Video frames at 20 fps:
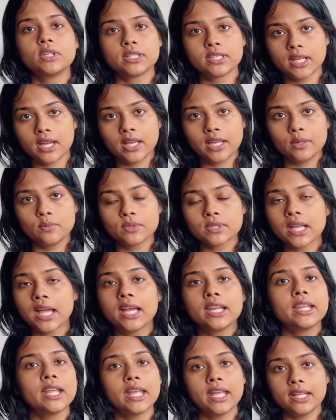times,
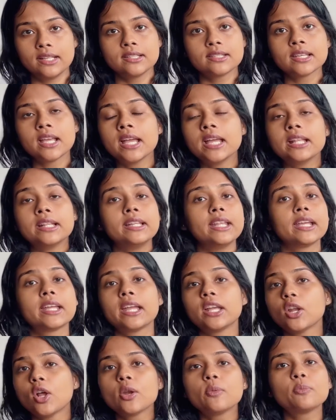and hence they
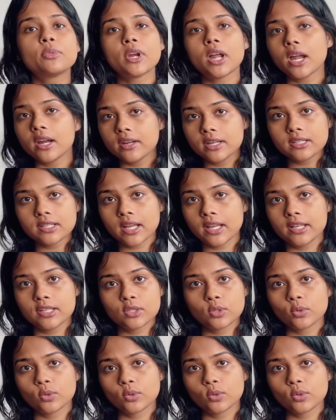cannot prioritize